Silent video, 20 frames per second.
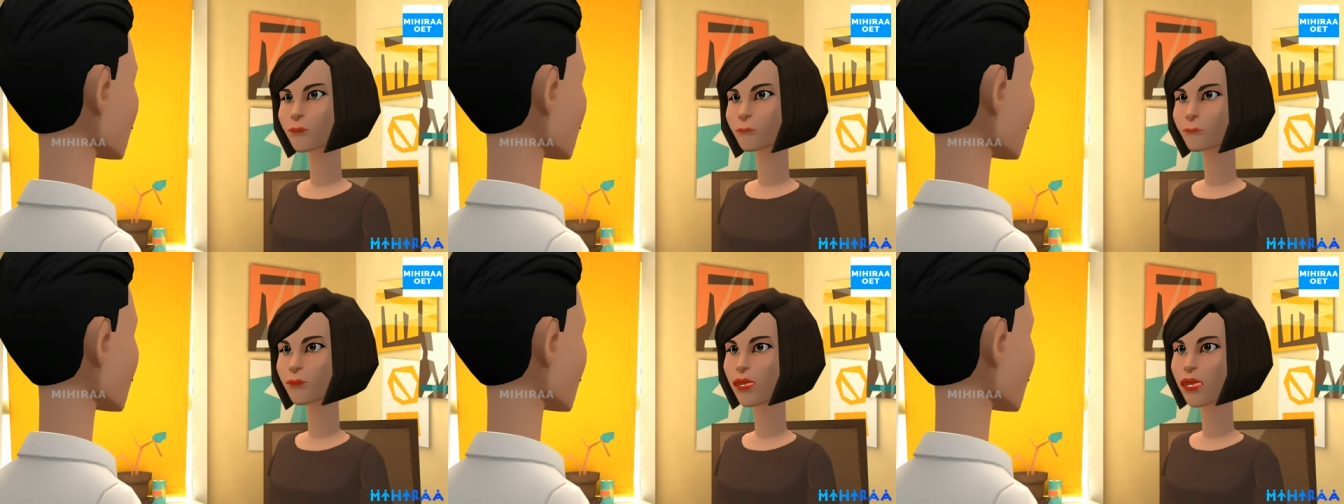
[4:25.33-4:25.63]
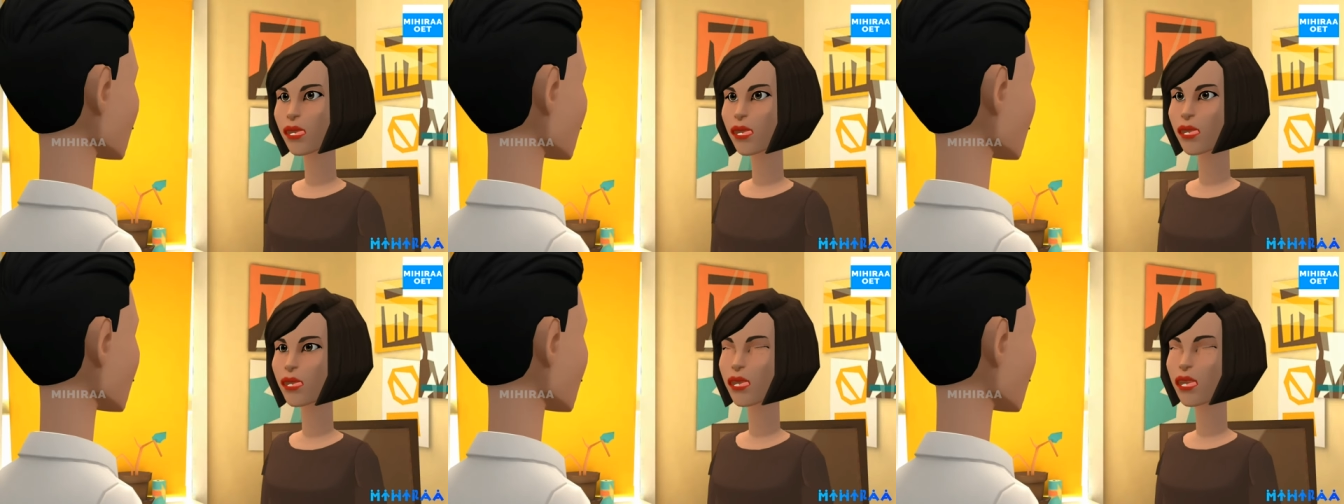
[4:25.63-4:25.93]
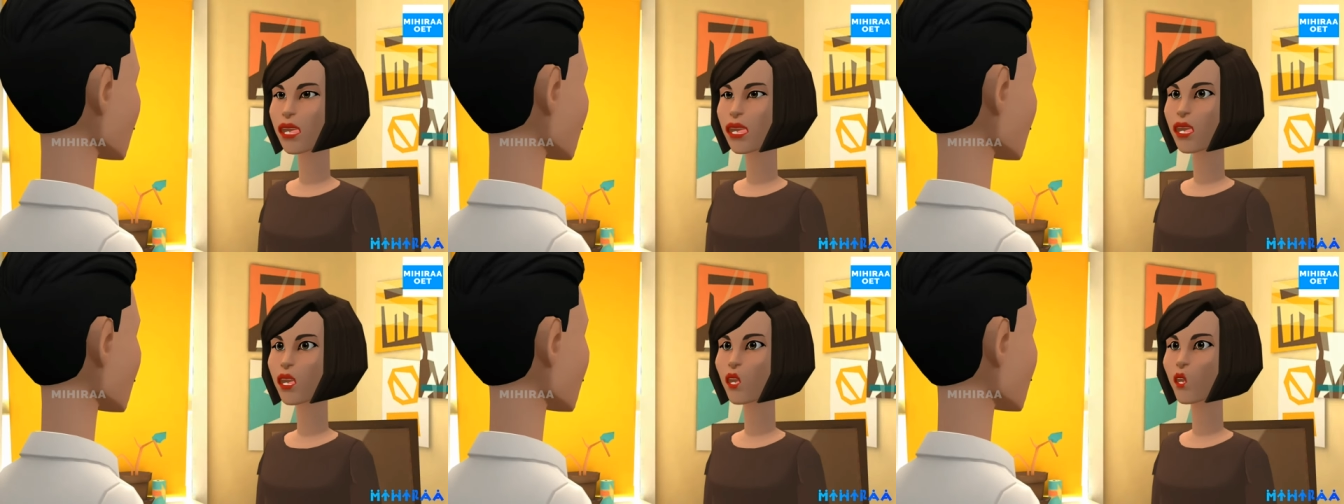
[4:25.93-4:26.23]
Please
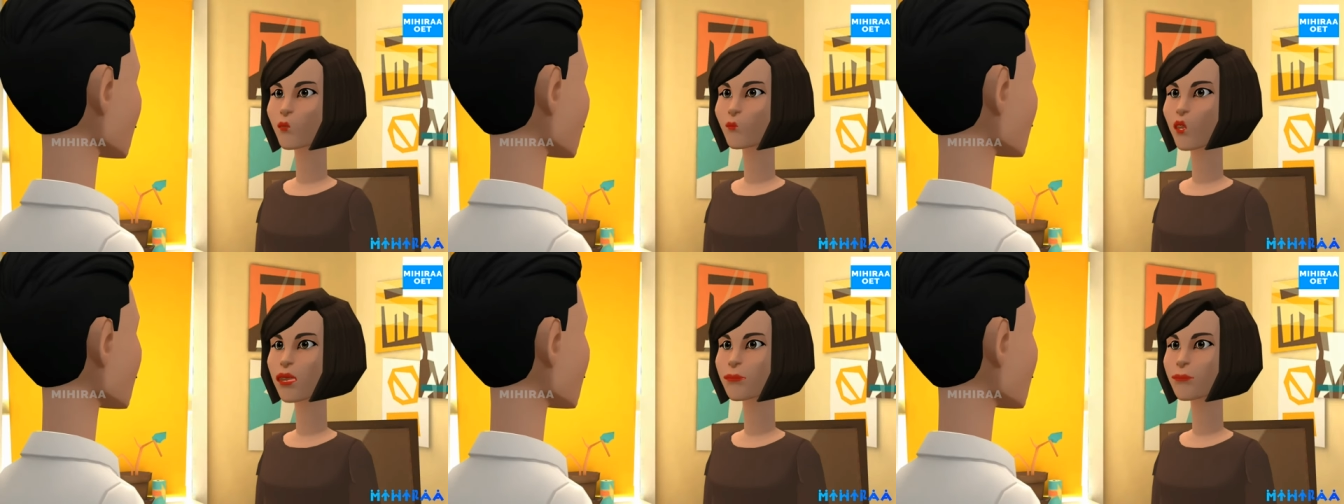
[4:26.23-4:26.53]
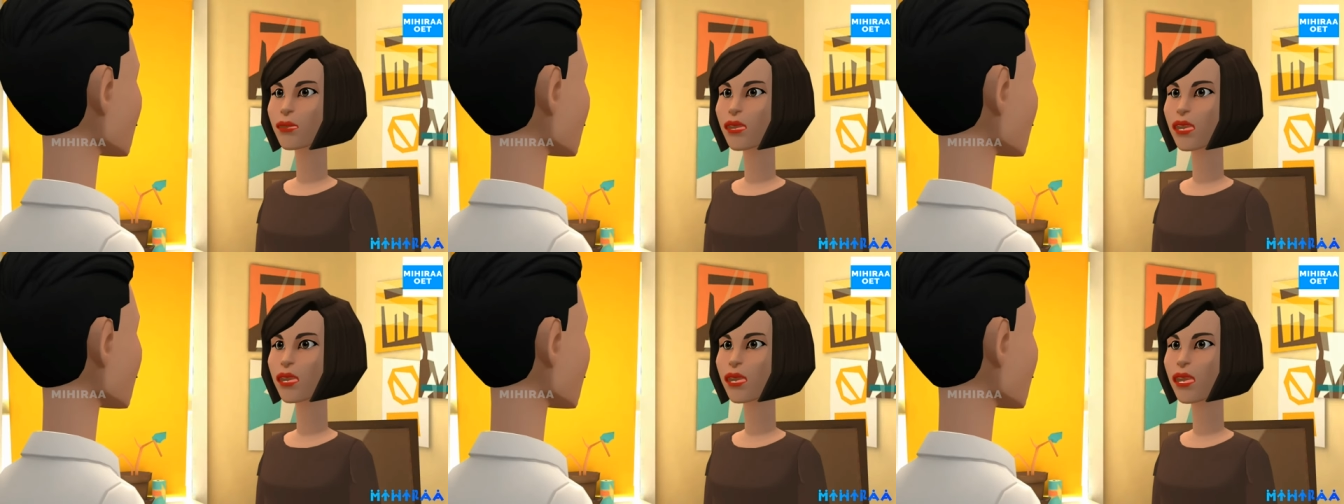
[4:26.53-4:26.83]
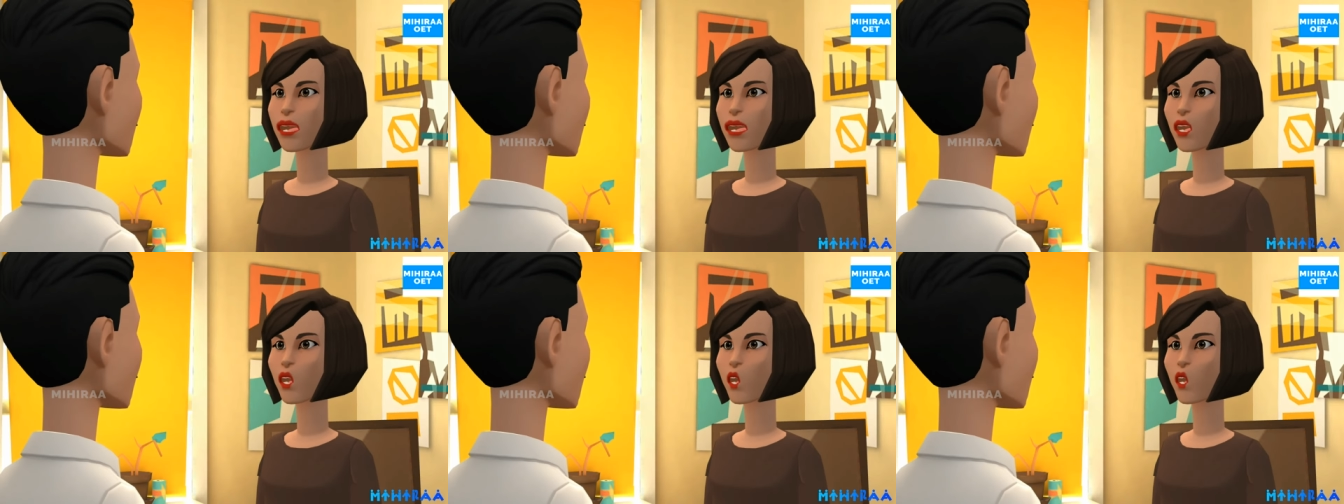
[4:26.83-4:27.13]
start preparing
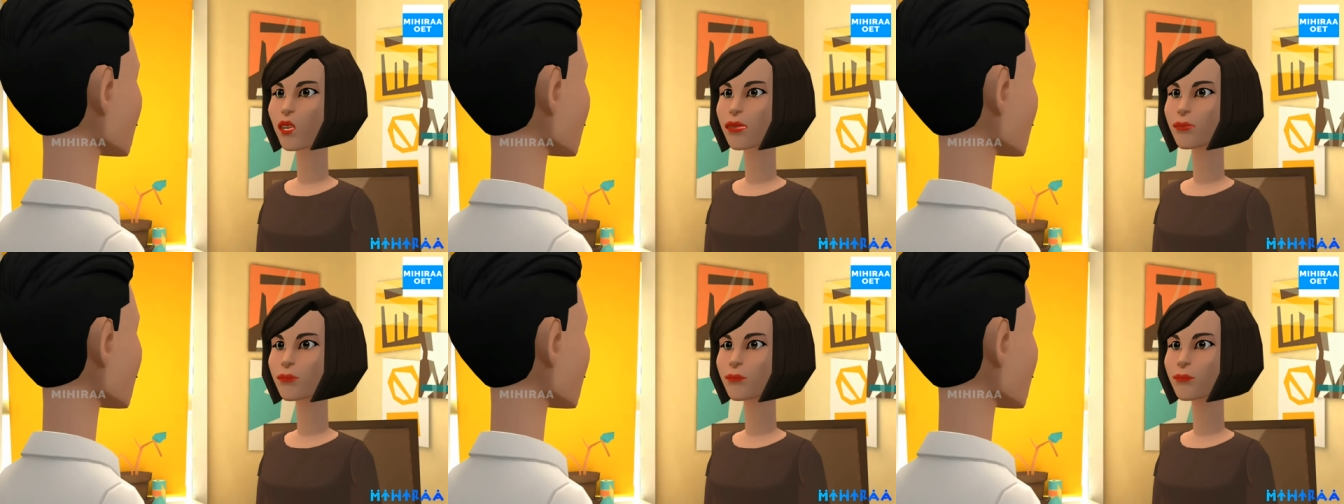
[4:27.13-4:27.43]
now.